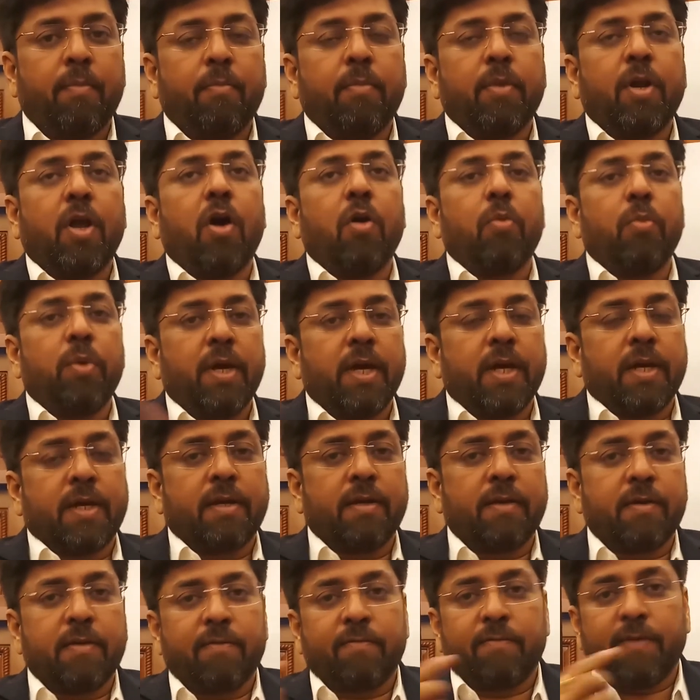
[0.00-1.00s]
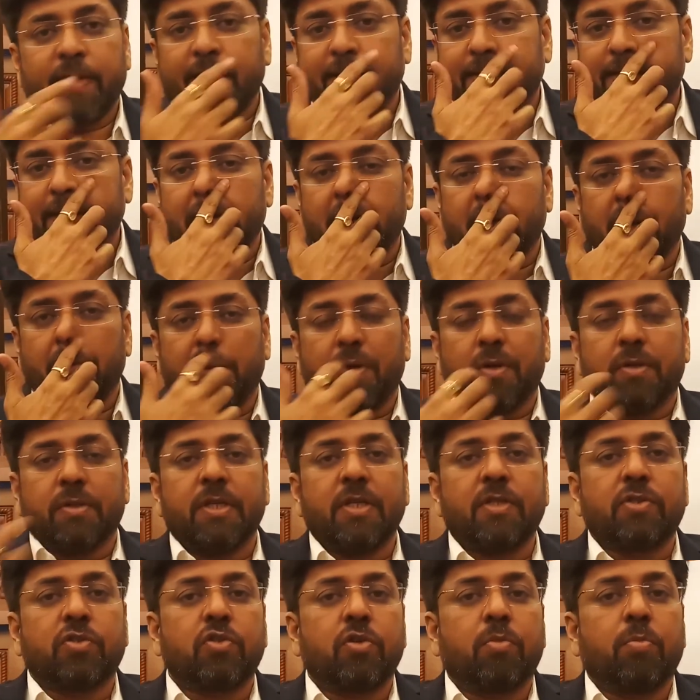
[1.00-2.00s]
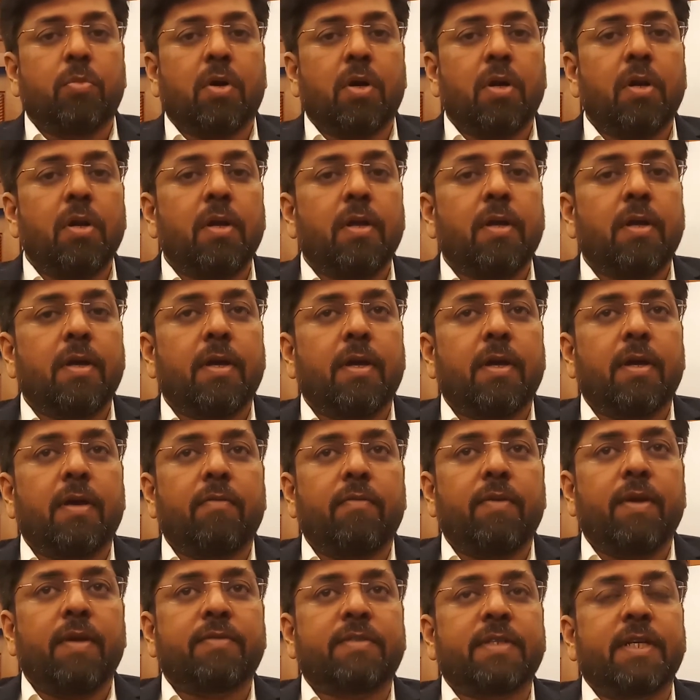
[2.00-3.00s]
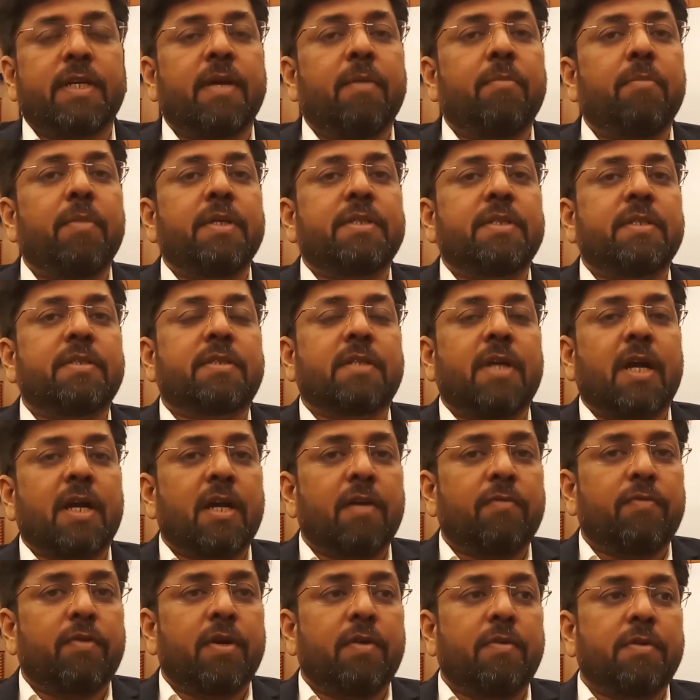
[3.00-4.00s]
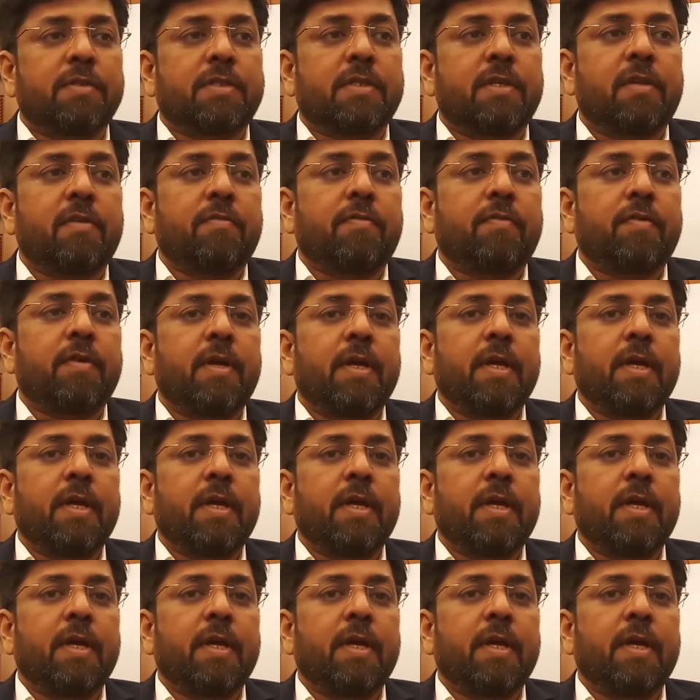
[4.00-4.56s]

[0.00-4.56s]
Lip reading: Now we are very excited about these 2 models. We have set an ambitious target for ourselves.